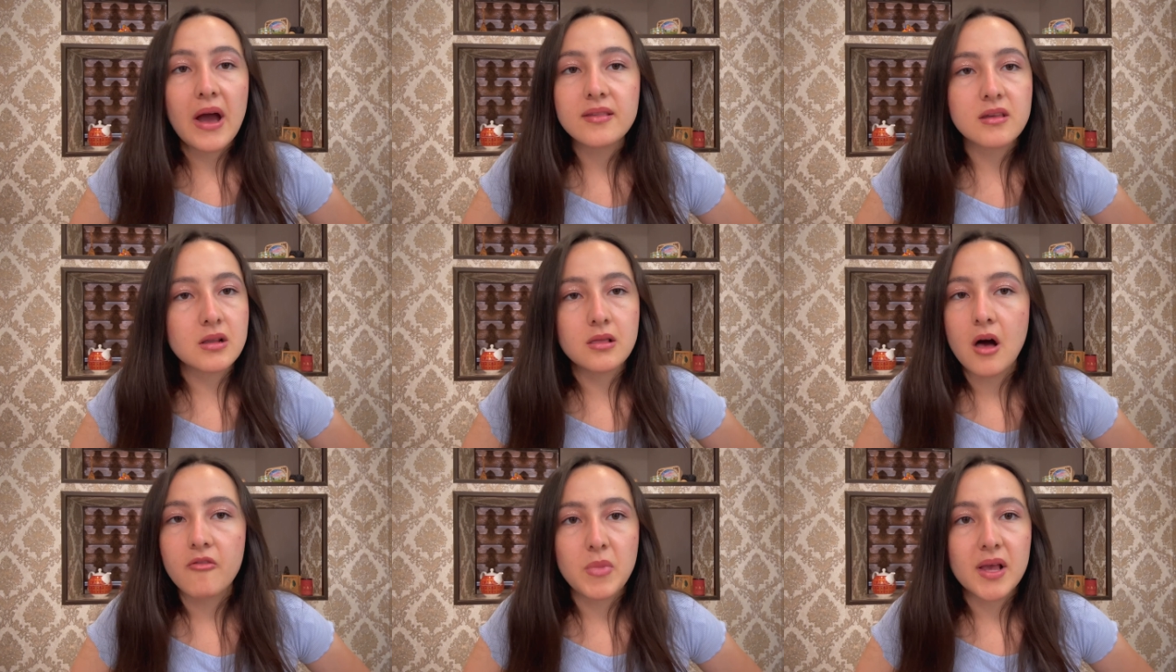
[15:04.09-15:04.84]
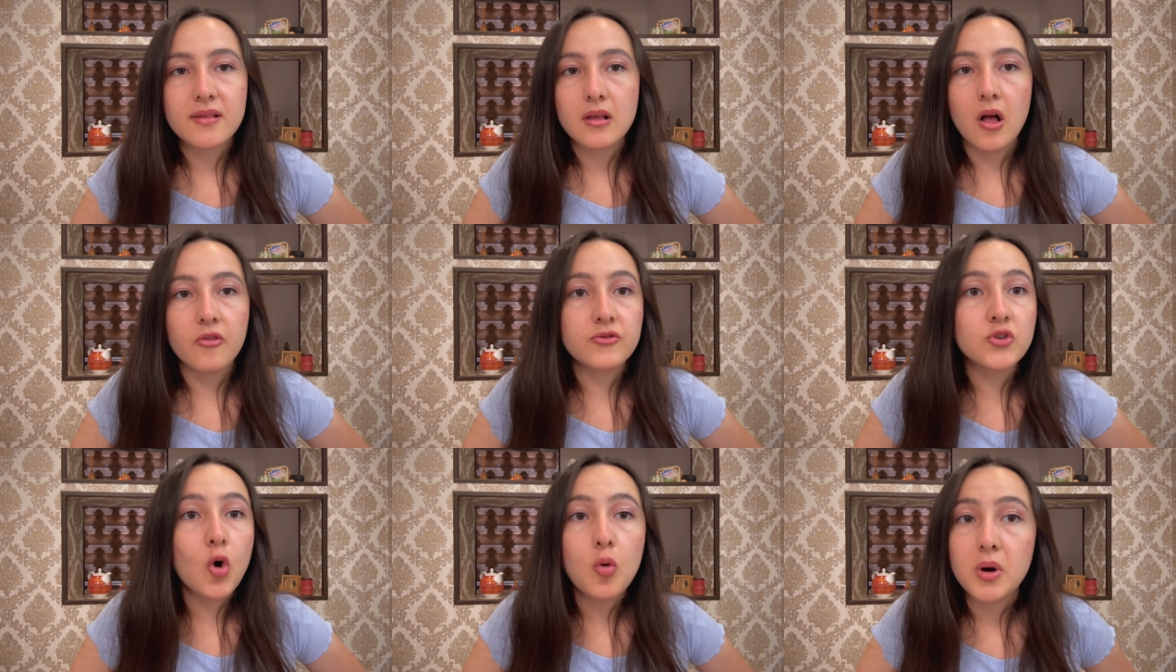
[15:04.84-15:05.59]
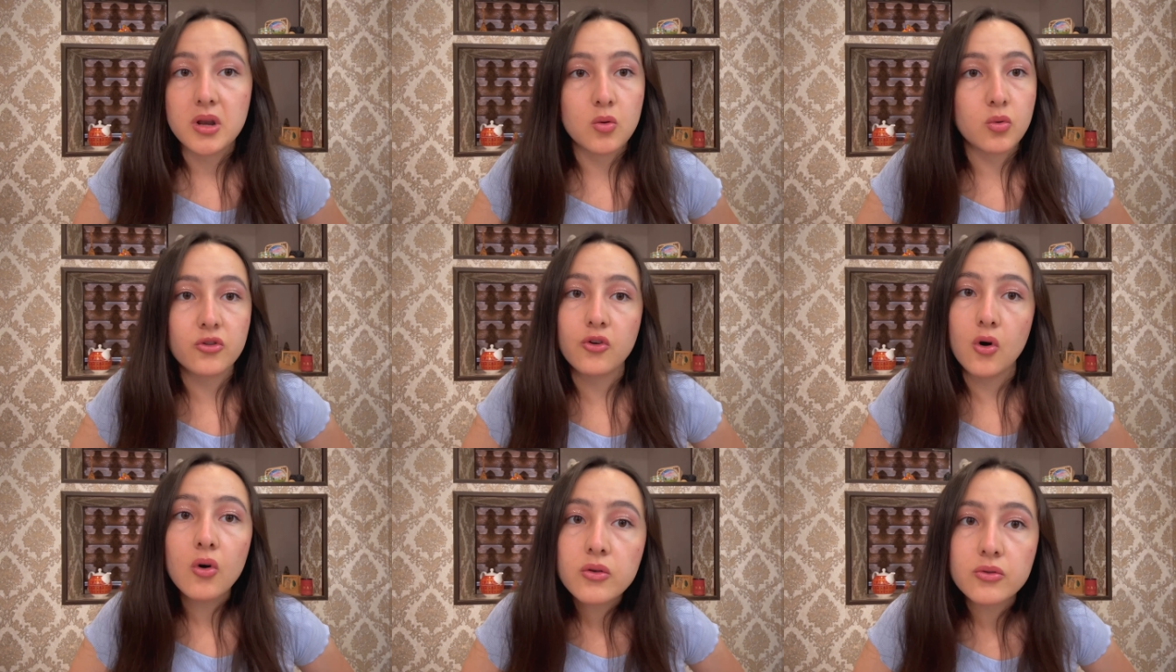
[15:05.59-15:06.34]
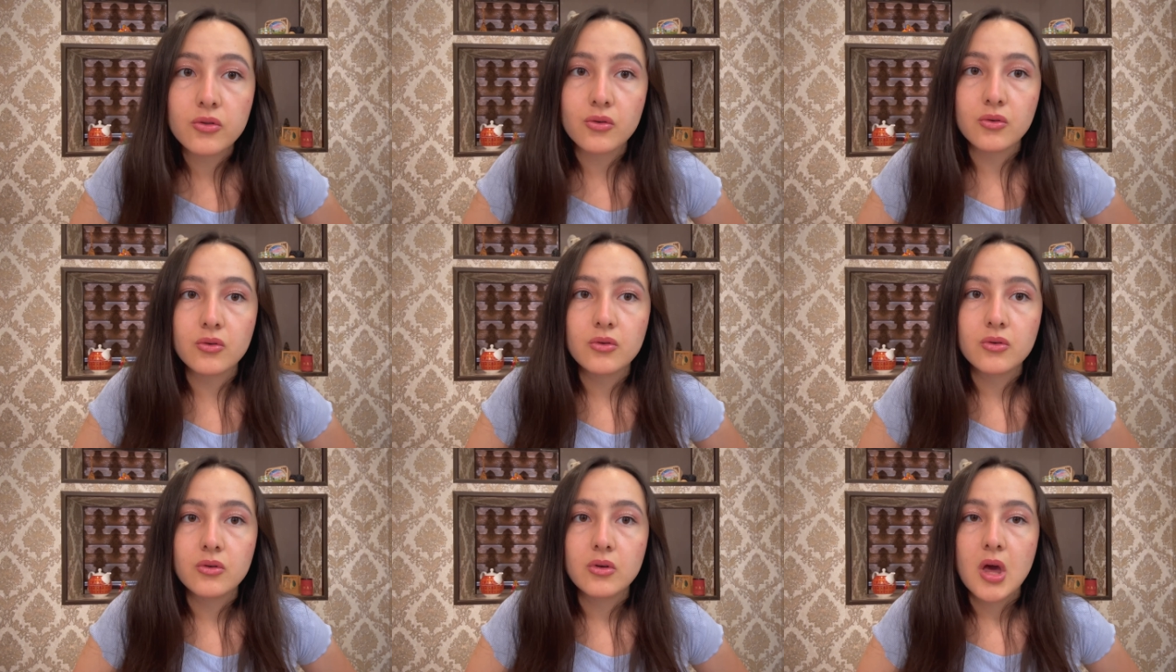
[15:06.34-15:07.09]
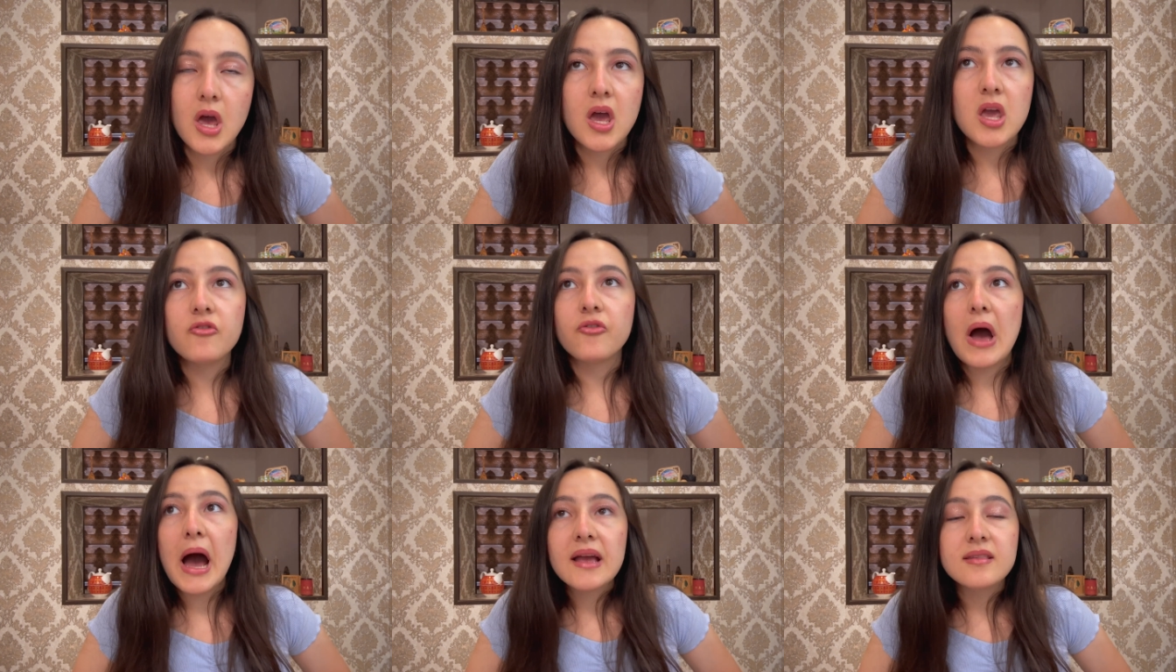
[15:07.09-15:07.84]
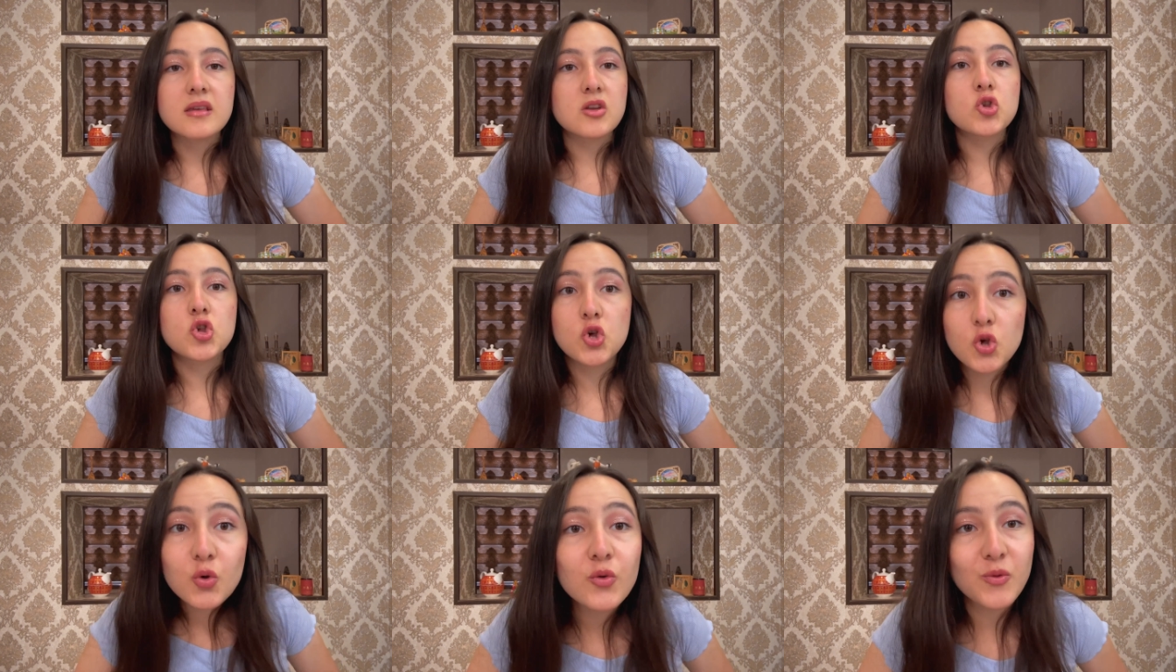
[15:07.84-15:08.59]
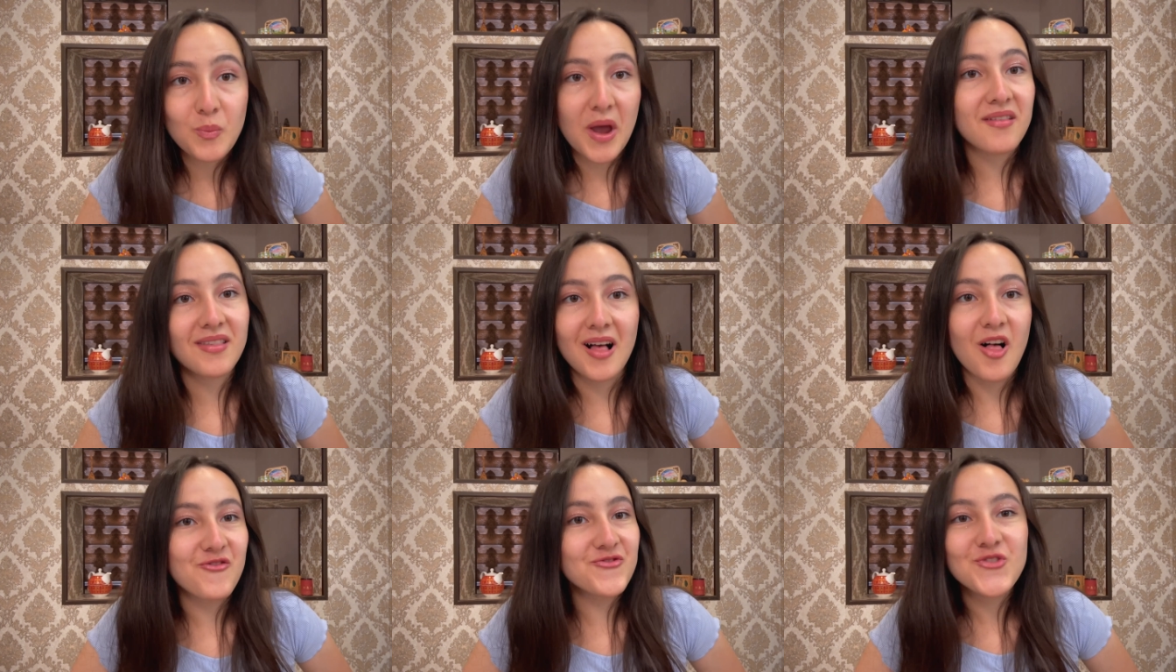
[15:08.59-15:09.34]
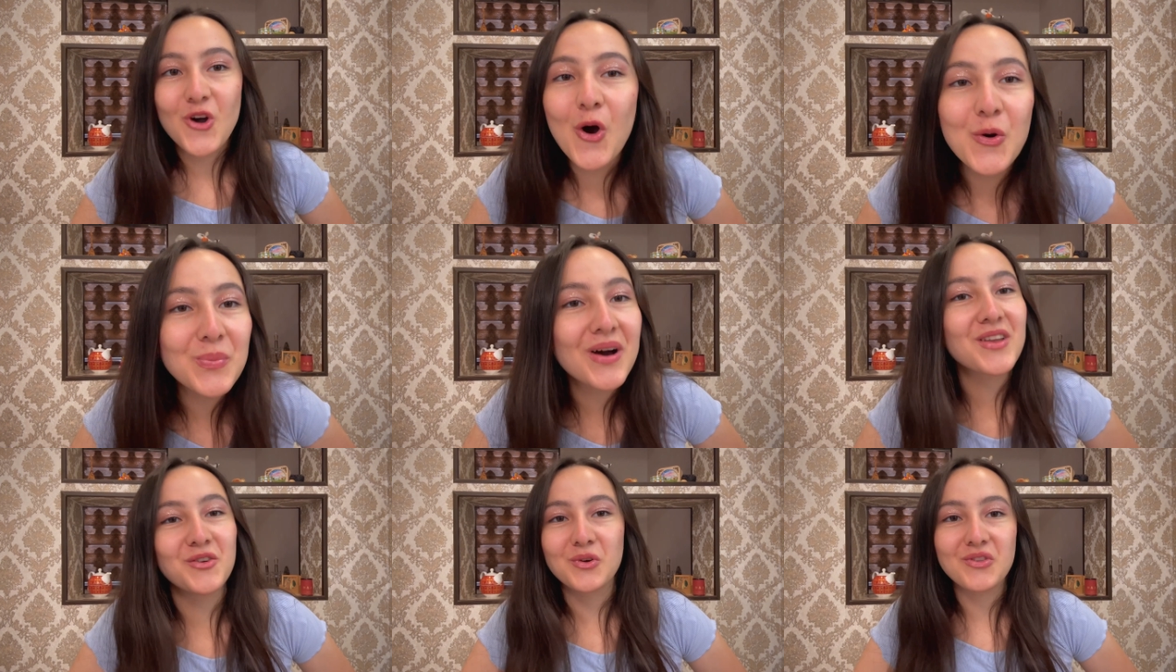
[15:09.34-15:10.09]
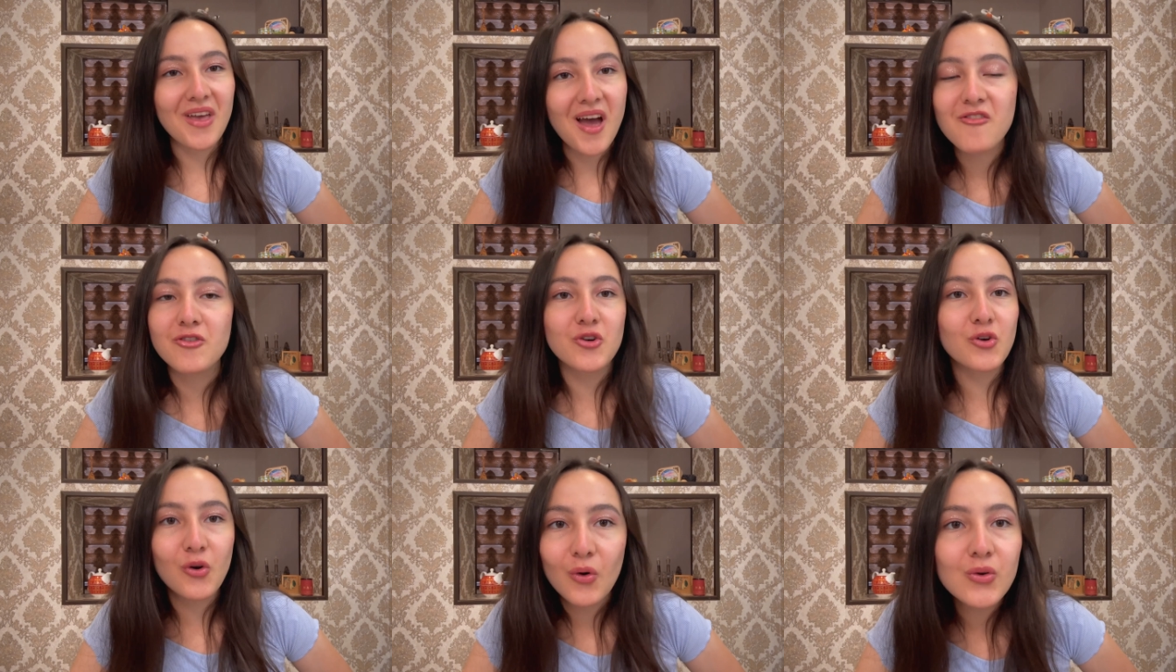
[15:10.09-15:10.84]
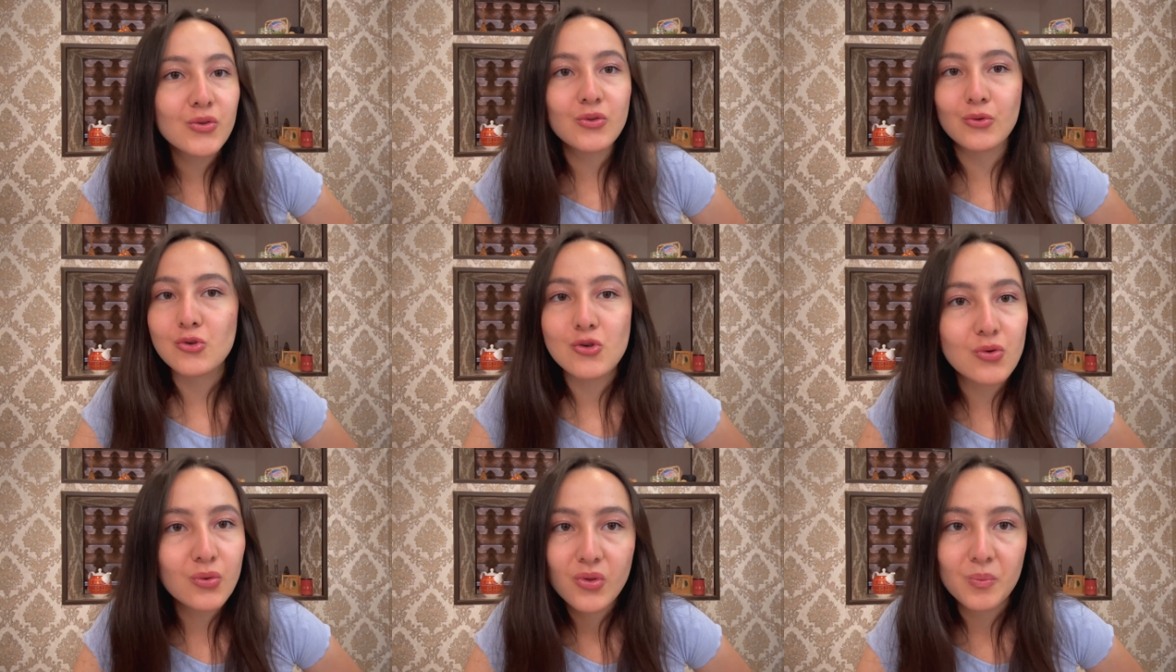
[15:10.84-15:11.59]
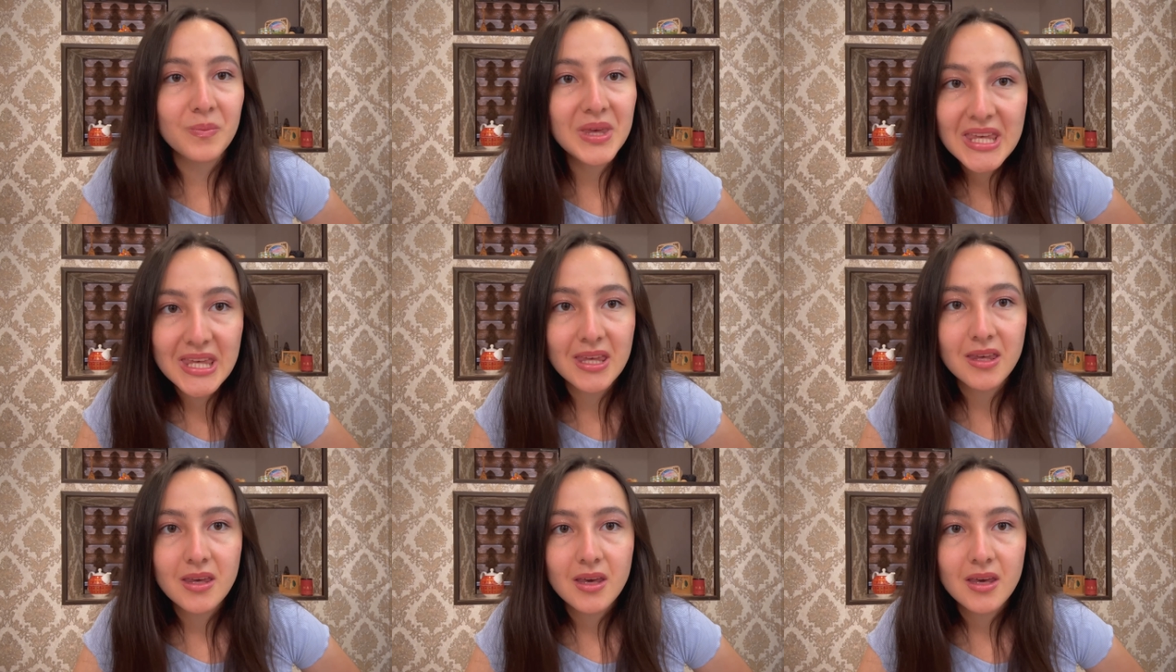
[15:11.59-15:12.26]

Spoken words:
didn't love myself, nobody was going to. If I didn't choose myself, nobody was ever going to choose me.